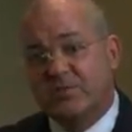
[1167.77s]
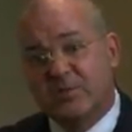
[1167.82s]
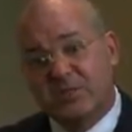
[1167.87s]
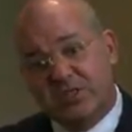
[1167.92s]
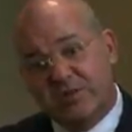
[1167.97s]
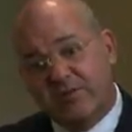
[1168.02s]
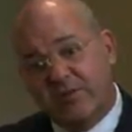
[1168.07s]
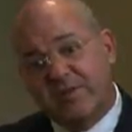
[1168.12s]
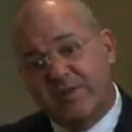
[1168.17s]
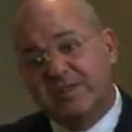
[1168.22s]
but
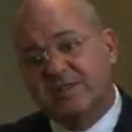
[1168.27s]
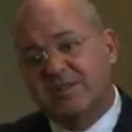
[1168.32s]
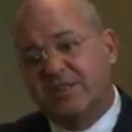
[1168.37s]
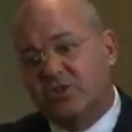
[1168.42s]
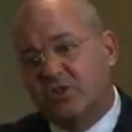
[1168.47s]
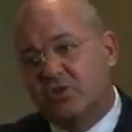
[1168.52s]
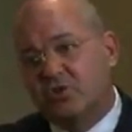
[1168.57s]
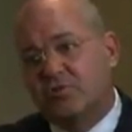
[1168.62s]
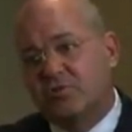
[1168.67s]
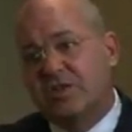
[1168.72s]
some of it's the
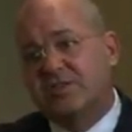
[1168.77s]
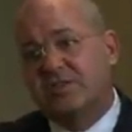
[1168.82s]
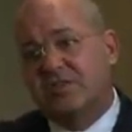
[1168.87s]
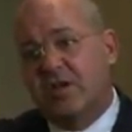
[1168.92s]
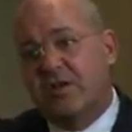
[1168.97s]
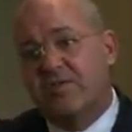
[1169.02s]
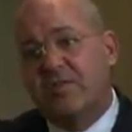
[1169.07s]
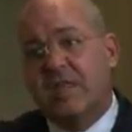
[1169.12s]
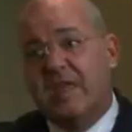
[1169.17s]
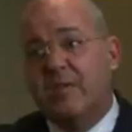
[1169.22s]
trust
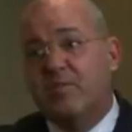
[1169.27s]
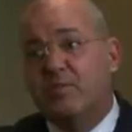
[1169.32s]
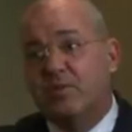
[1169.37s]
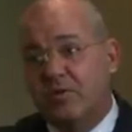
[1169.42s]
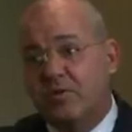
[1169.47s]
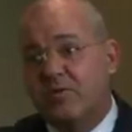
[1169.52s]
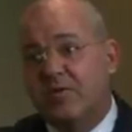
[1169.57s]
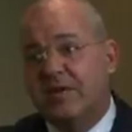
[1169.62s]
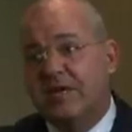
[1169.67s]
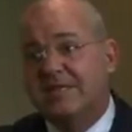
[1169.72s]
of the
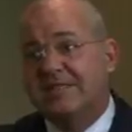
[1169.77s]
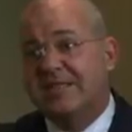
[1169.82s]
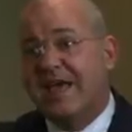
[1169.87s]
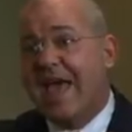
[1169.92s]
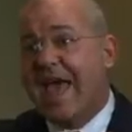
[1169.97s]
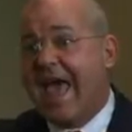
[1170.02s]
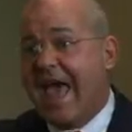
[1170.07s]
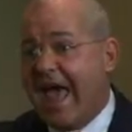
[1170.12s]
employees